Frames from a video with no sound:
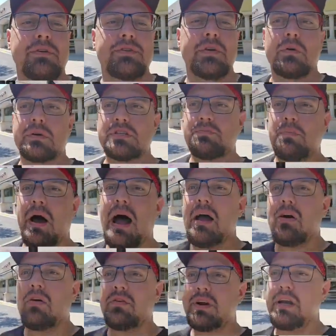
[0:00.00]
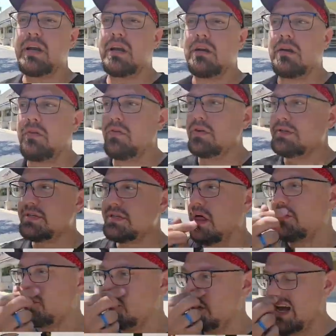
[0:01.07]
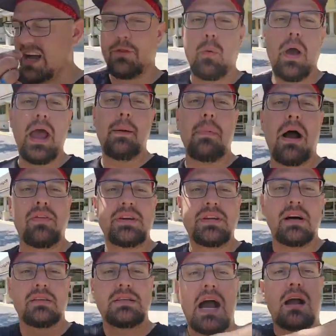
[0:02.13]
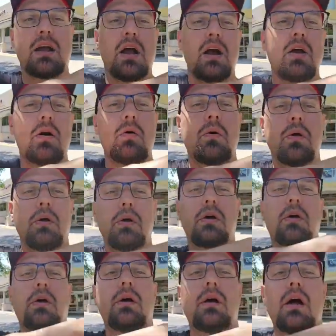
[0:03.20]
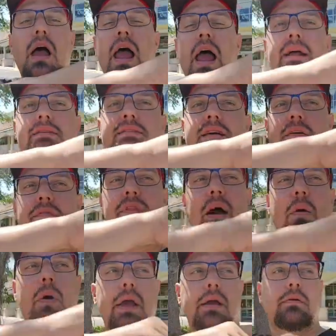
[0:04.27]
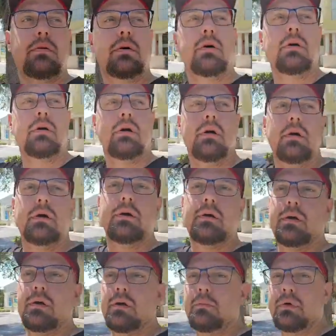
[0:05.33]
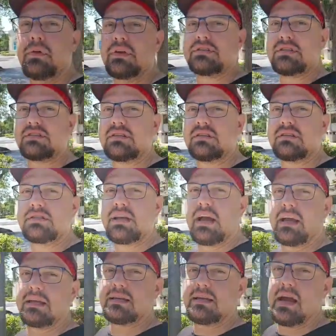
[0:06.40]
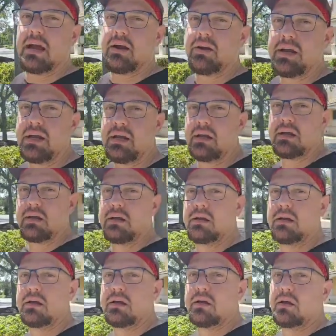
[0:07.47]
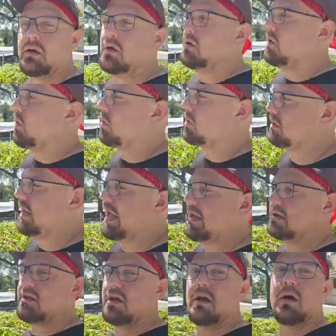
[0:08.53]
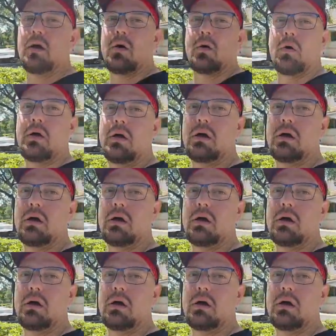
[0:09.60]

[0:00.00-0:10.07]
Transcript: tour spot over here. There's another one down the way by the Del Taco and stuff that way. But this is a secondary Orlando